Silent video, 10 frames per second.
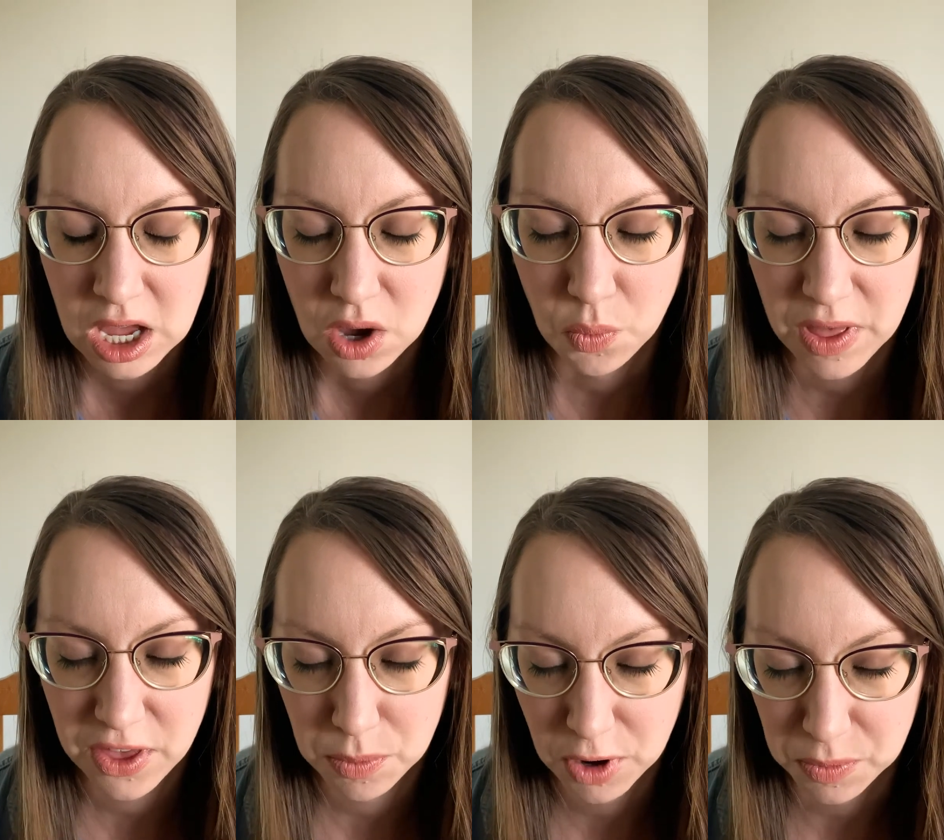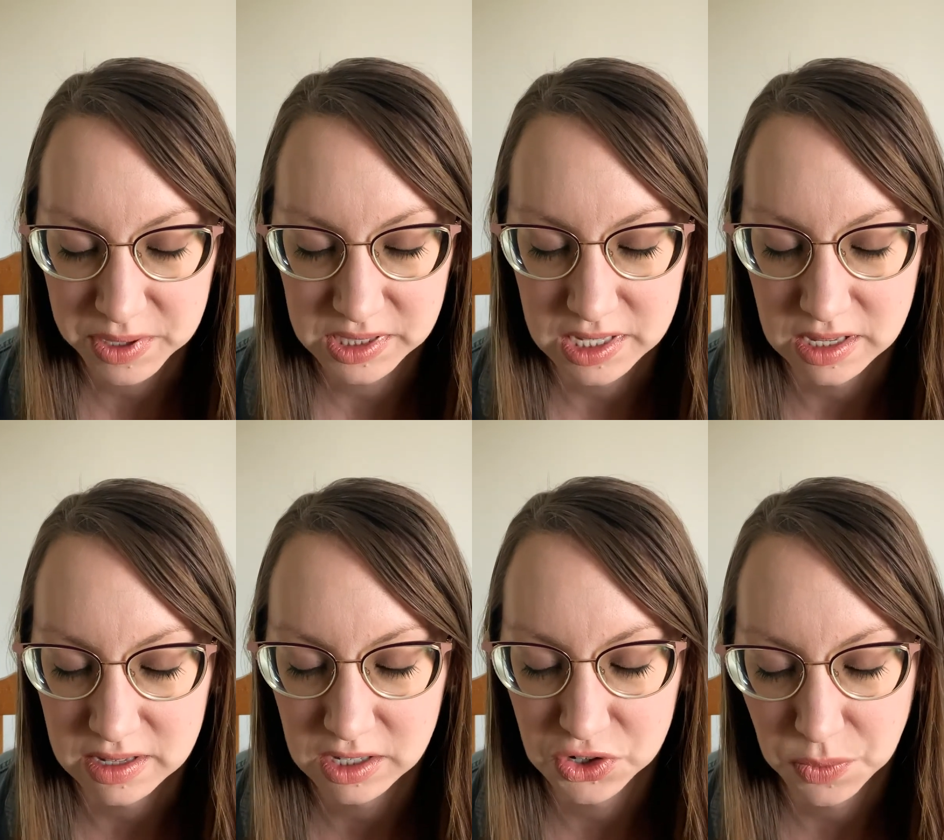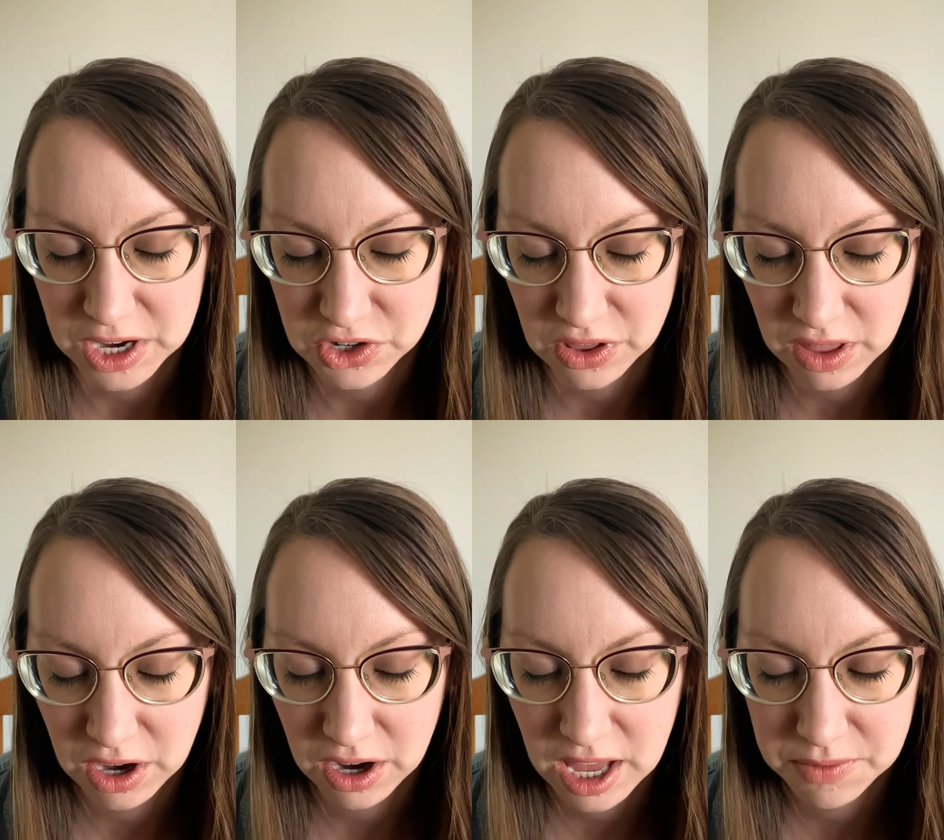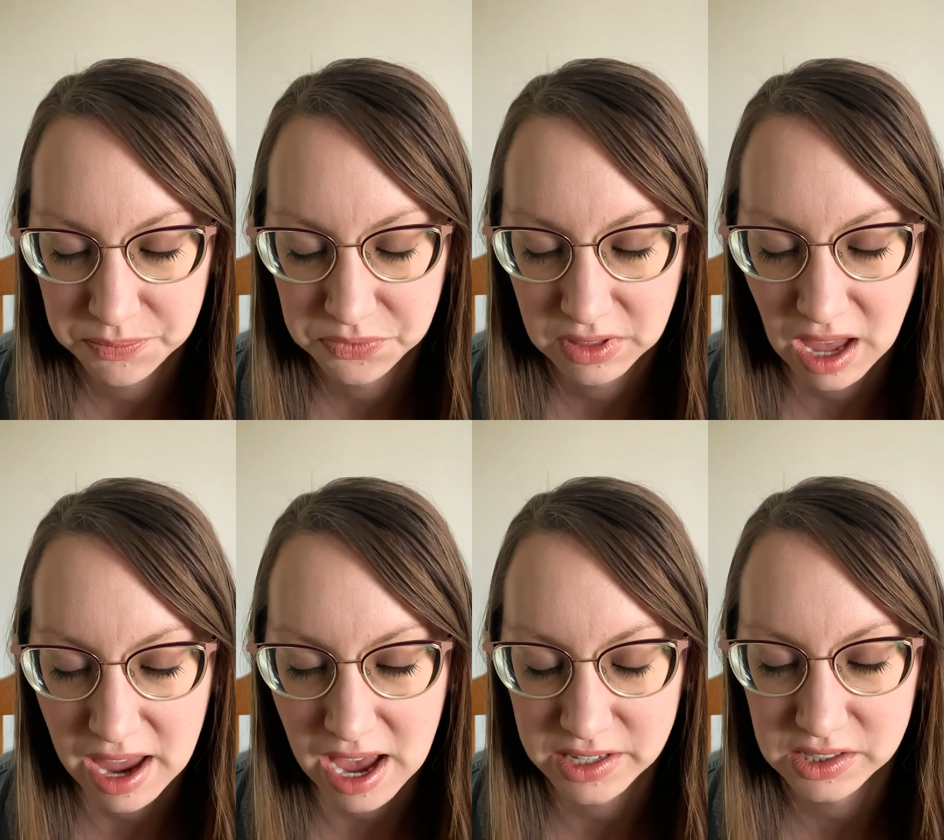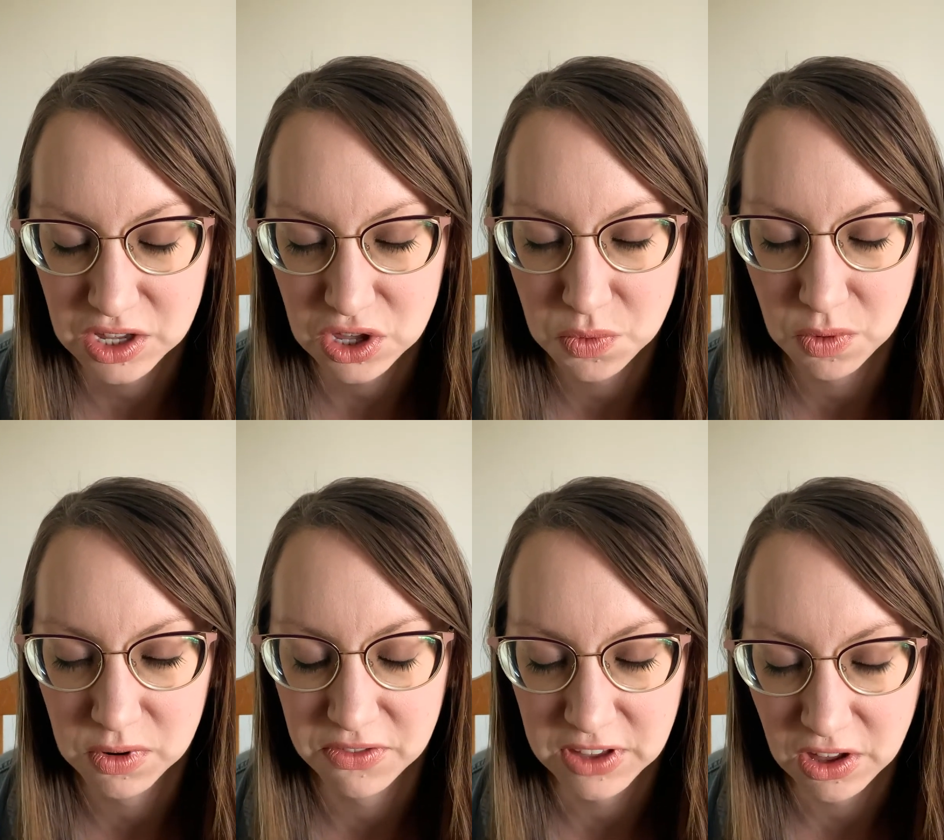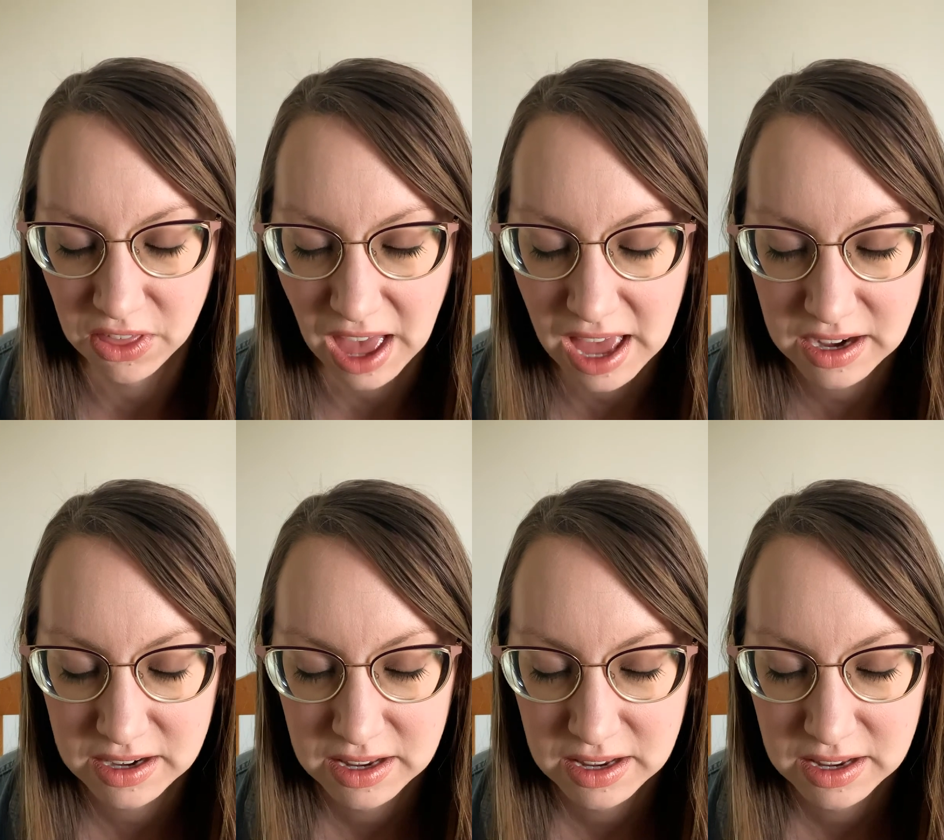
what their purpose is in the situation that they're in, I ask that You will reveal that